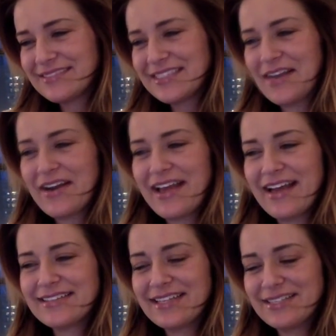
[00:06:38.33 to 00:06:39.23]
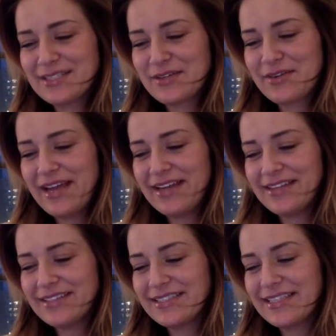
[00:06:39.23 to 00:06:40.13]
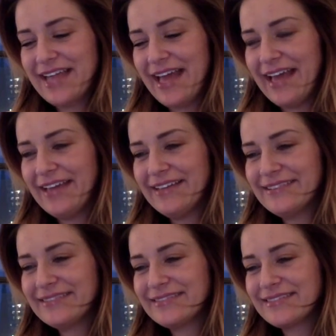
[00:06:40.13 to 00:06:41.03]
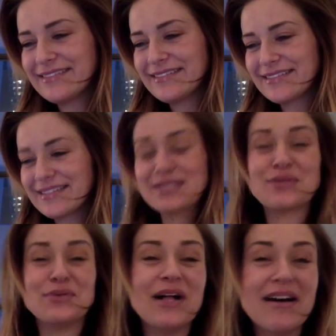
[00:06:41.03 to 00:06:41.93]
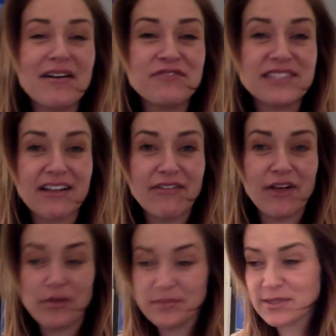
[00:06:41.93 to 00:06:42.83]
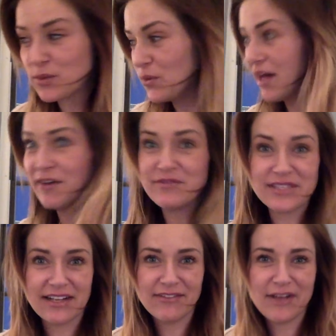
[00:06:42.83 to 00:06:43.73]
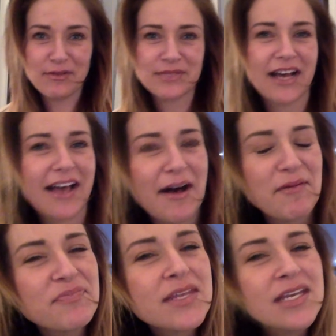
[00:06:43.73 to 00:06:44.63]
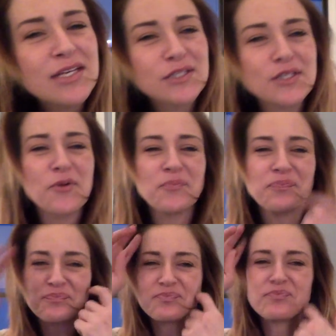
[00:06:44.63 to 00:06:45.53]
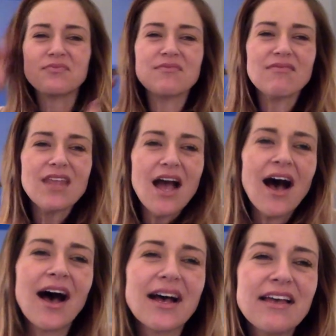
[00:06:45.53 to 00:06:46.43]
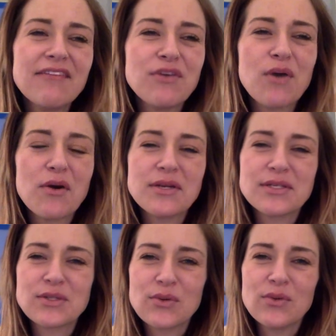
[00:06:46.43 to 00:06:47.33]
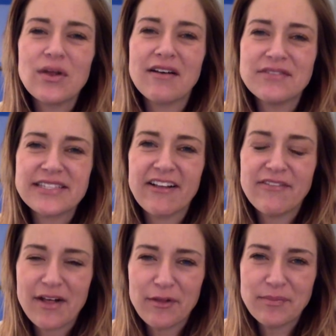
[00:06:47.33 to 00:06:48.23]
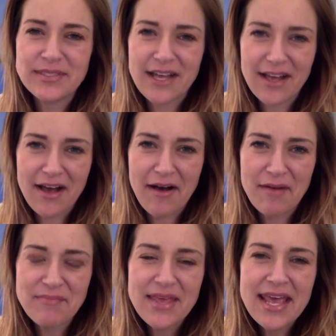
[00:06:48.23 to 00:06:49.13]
Sorry guys, I just created this today. School of Self-Help, schoolofselfhelp.com. So if you go to schoolofselfhelp.com,